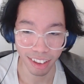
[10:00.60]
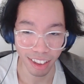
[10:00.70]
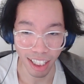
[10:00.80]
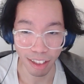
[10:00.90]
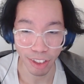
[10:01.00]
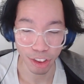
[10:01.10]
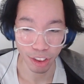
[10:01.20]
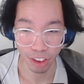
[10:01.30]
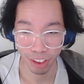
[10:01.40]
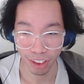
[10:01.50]
I've actually
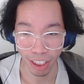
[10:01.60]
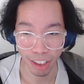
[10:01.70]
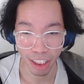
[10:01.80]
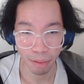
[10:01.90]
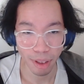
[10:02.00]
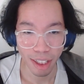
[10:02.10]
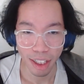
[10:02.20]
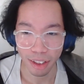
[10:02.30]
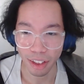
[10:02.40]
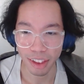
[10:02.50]
signed up.
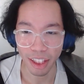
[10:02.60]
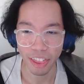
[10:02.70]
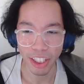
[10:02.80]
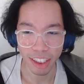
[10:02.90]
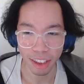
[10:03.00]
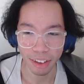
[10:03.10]
The thing that